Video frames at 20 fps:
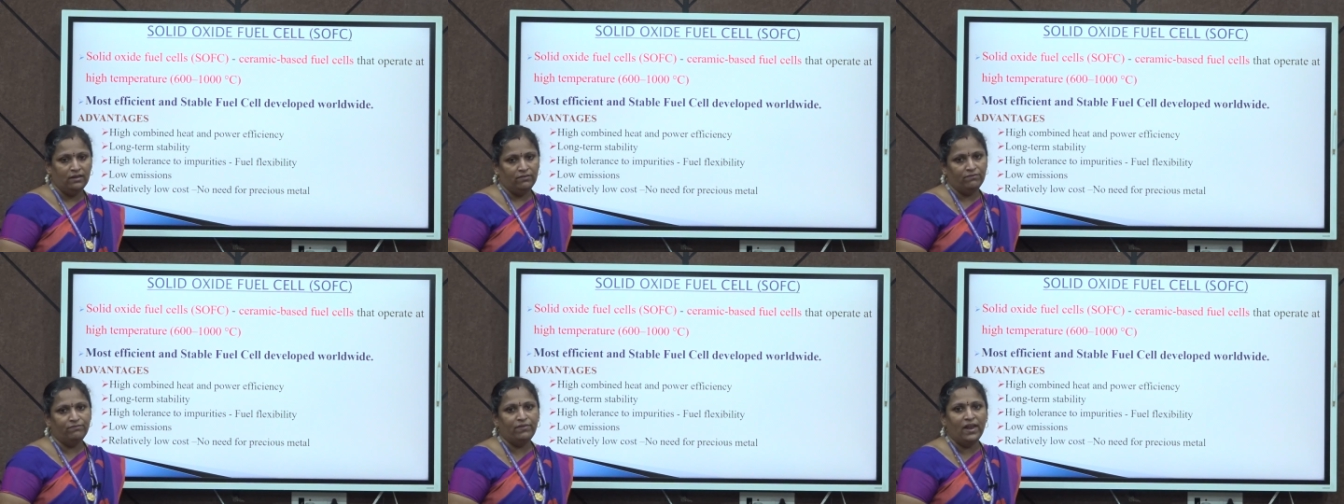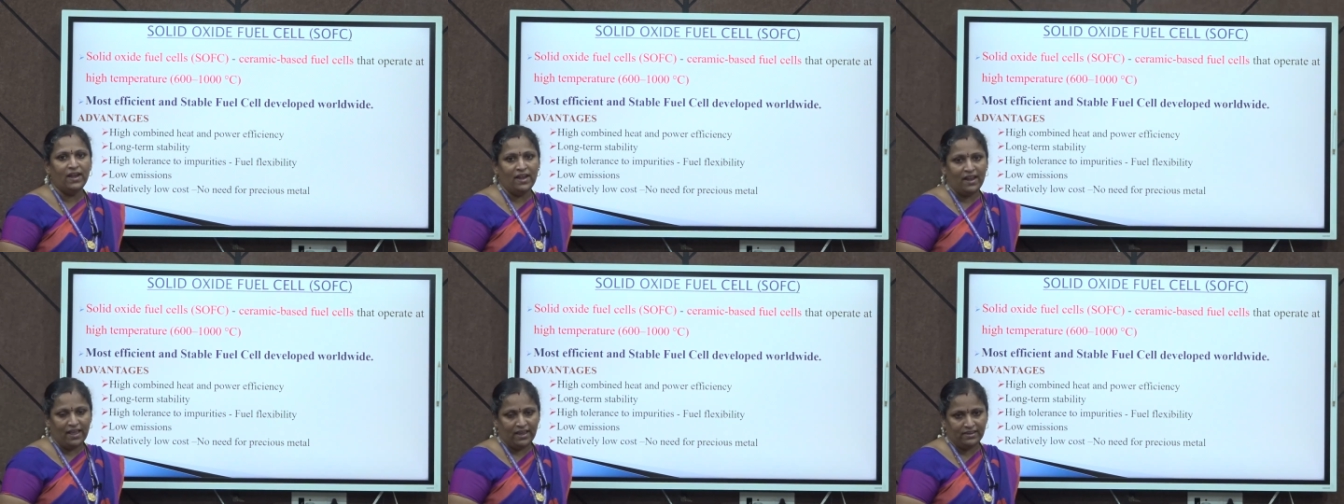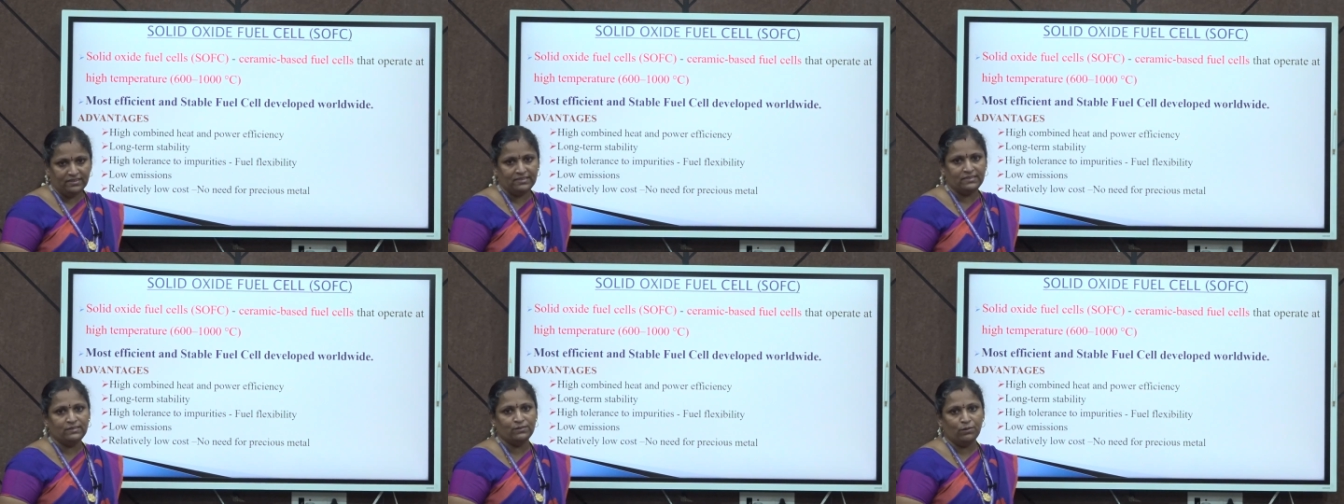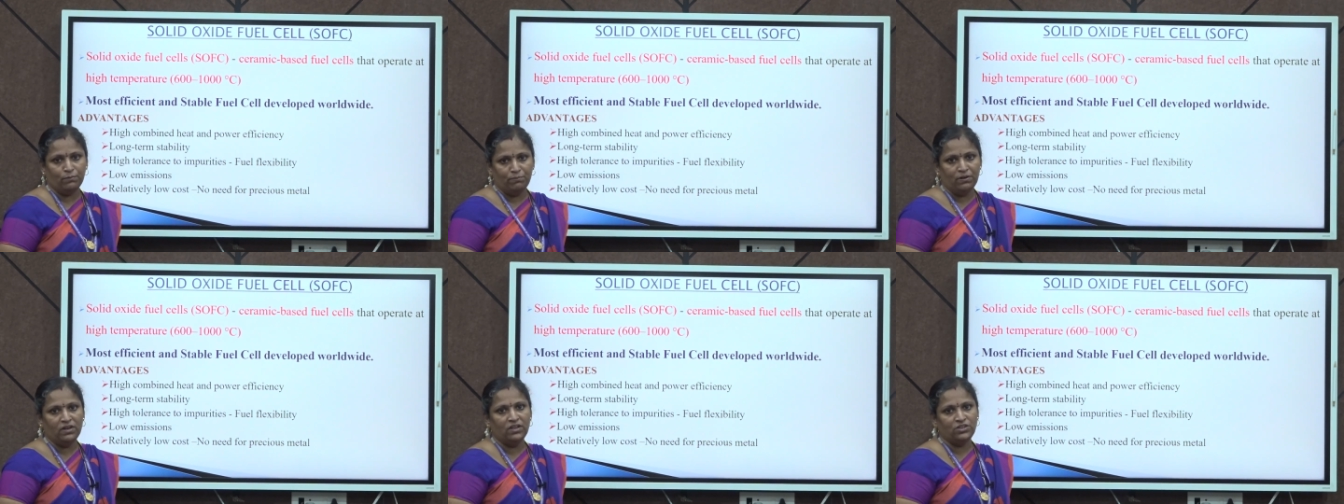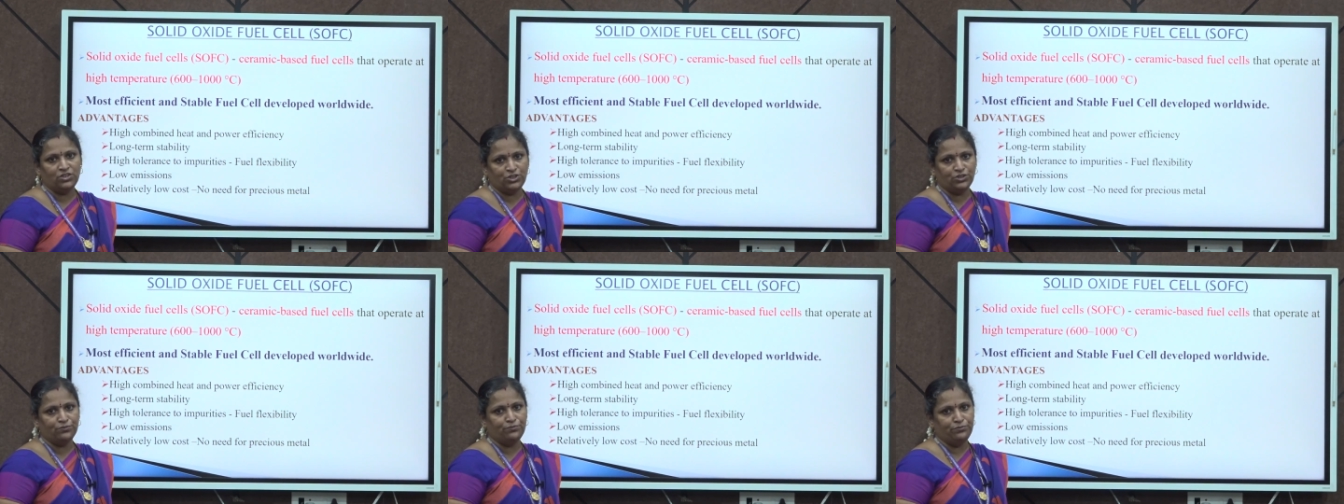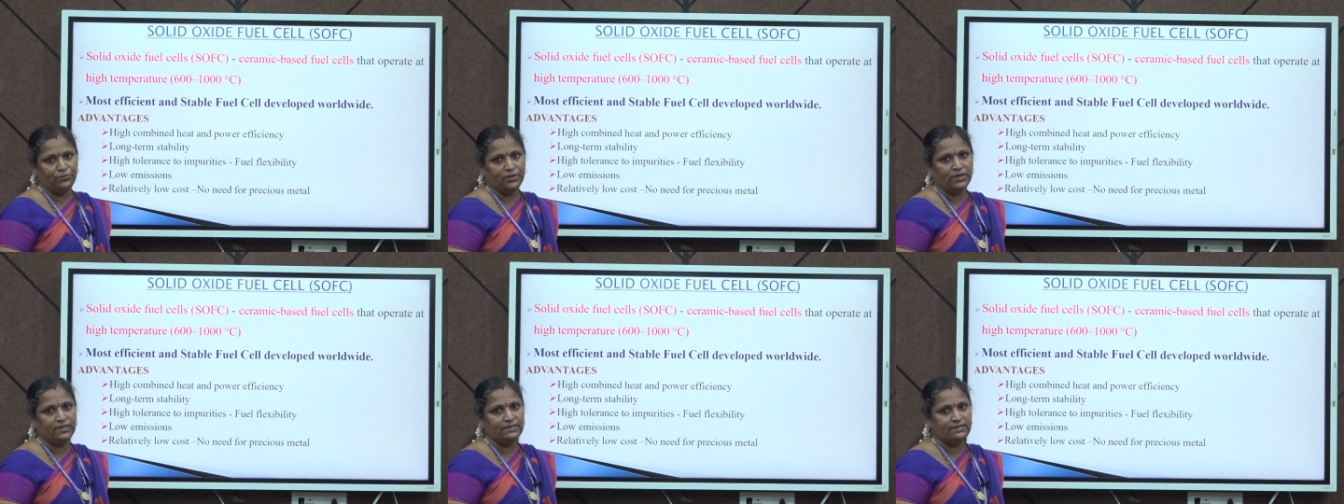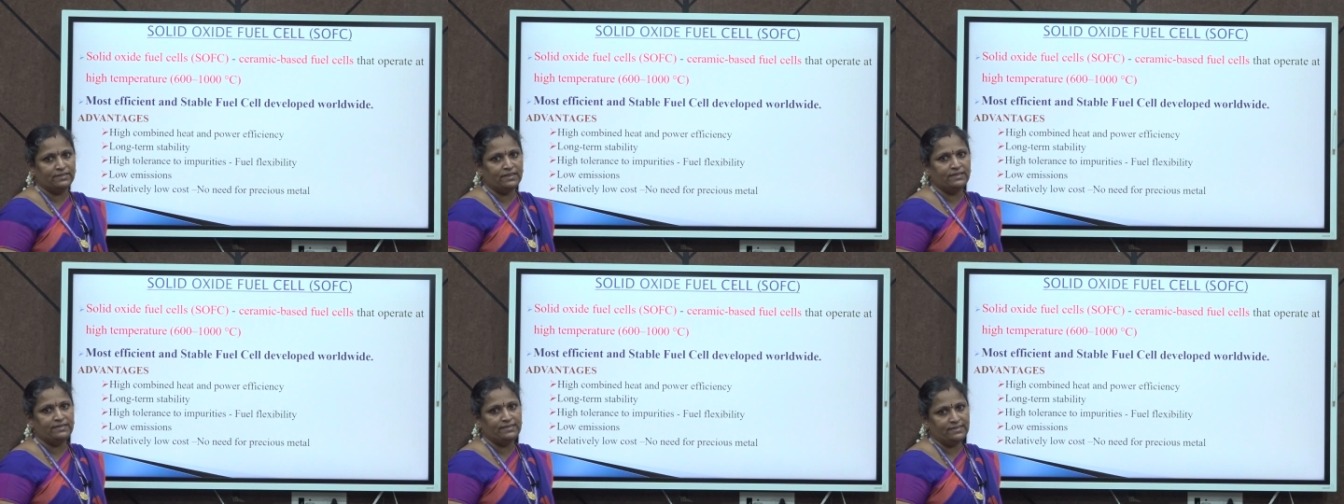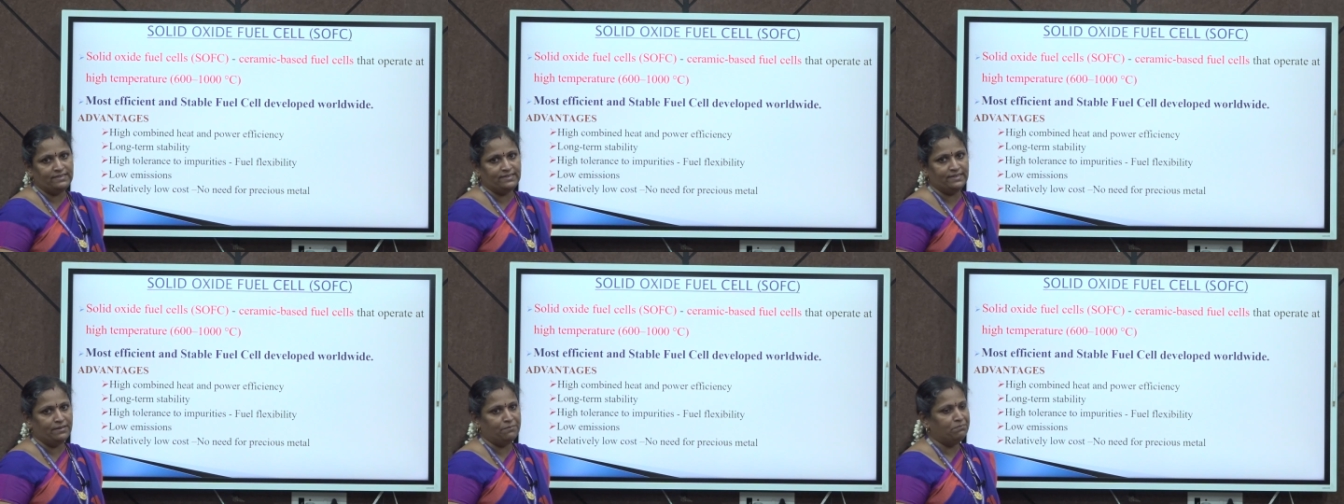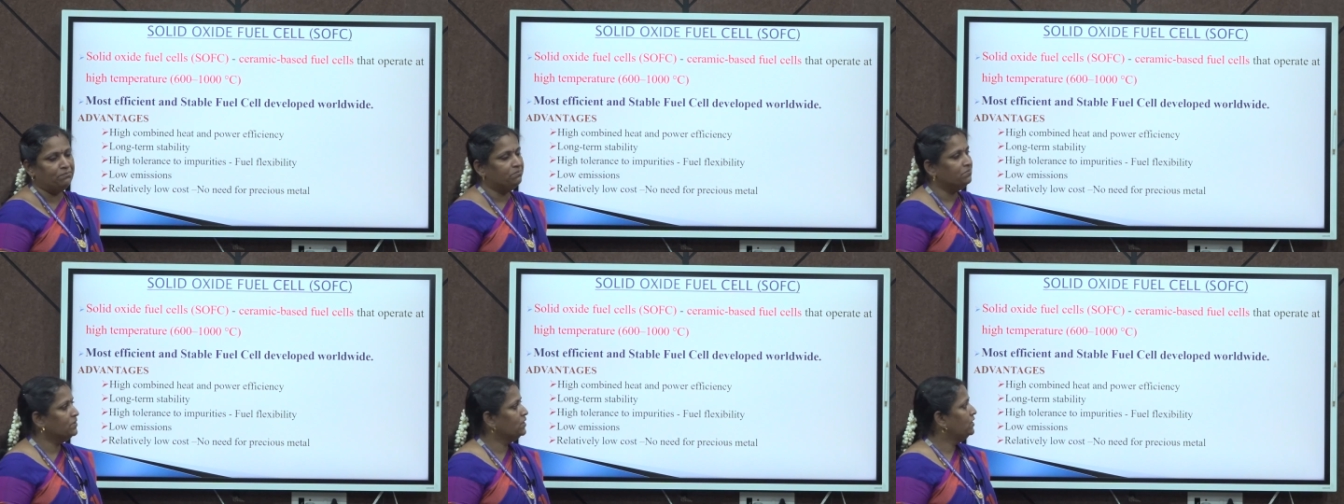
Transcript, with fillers: well established fuel cell system.